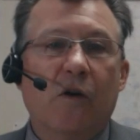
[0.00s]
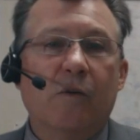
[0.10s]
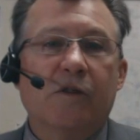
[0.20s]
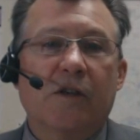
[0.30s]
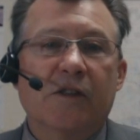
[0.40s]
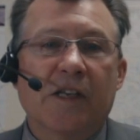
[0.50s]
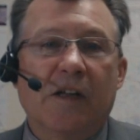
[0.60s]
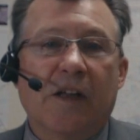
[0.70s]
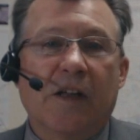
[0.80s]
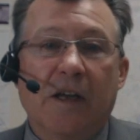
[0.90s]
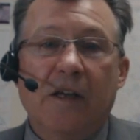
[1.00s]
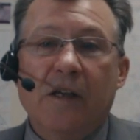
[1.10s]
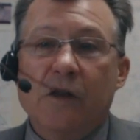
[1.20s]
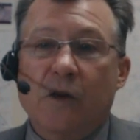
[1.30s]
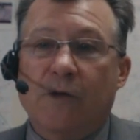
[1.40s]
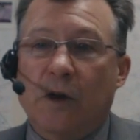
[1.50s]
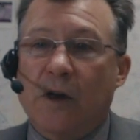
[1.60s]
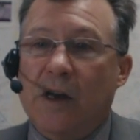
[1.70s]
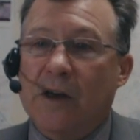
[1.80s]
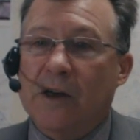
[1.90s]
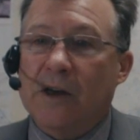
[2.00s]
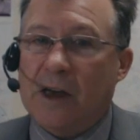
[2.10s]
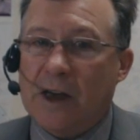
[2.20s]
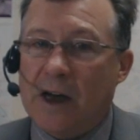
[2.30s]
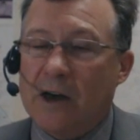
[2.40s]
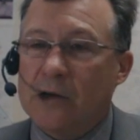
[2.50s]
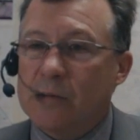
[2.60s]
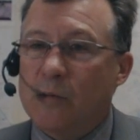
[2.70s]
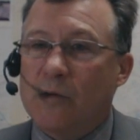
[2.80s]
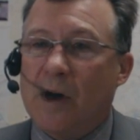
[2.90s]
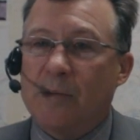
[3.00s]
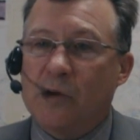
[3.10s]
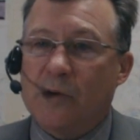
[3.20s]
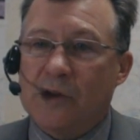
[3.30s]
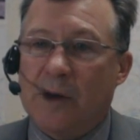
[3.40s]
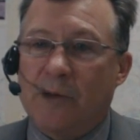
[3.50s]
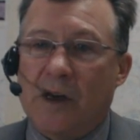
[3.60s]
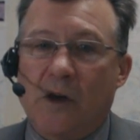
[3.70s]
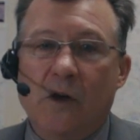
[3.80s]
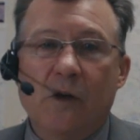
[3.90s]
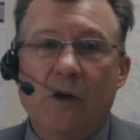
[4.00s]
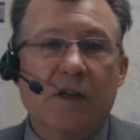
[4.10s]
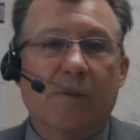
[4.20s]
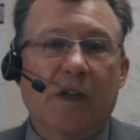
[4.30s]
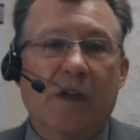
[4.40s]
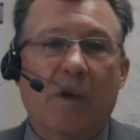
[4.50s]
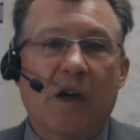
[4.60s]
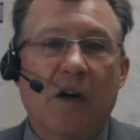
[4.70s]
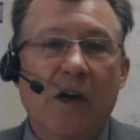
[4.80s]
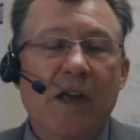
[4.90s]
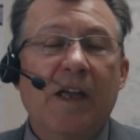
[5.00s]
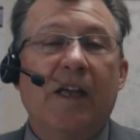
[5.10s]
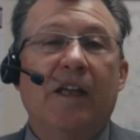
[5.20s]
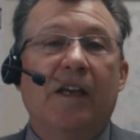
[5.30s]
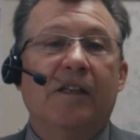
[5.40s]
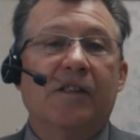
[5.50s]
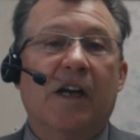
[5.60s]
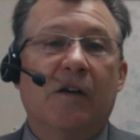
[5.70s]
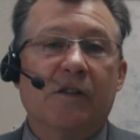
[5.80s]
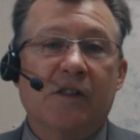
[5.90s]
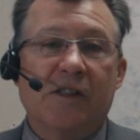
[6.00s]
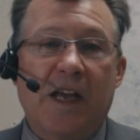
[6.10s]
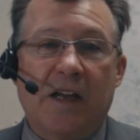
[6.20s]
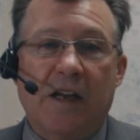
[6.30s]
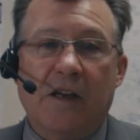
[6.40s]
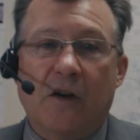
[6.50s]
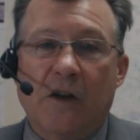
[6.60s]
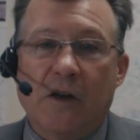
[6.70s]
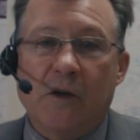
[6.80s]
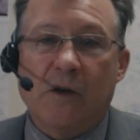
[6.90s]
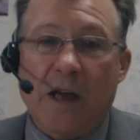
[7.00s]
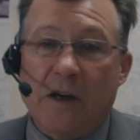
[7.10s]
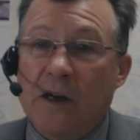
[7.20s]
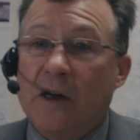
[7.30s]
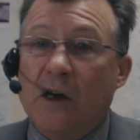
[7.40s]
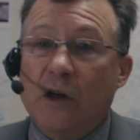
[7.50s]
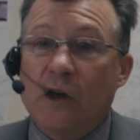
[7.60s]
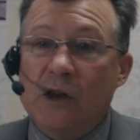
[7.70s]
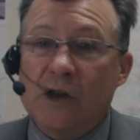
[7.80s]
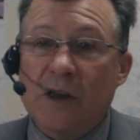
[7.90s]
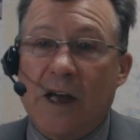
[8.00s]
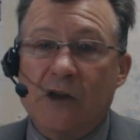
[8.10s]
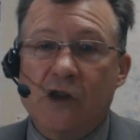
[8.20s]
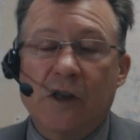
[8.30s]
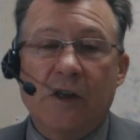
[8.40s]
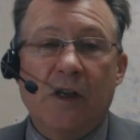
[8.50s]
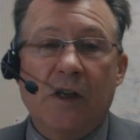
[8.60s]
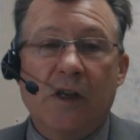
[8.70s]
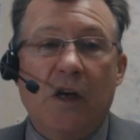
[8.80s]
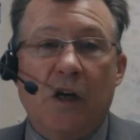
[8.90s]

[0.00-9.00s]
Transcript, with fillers: the homes are selling. So if you're looking to sell a house, move up to something new, something better, it is an outstanding year to do that. Good selection,